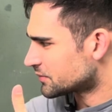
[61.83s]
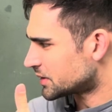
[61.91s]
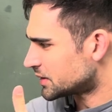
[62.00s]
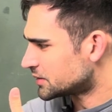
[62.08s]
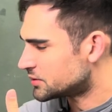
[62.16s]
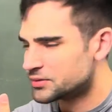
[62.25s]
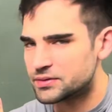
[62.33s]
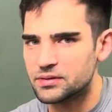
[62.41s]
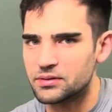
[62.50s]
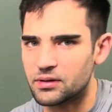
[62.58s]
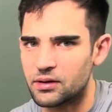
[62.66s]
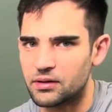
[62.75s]
many good
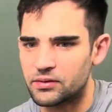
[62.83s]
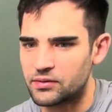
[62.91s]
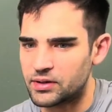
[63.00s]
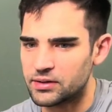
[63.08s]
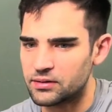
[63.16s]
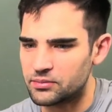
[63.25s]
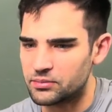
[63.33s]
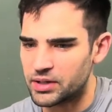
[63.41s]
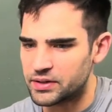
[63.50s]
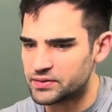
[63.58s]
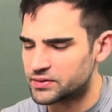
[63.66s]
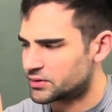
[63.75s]
triathlon
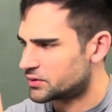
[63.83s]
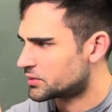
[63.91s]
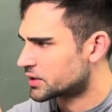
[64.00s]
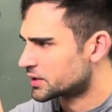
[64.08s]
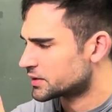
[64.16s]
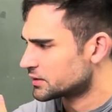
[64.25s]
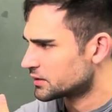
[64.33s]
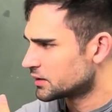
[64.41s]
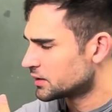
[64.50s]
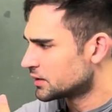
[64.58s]
bikes on the market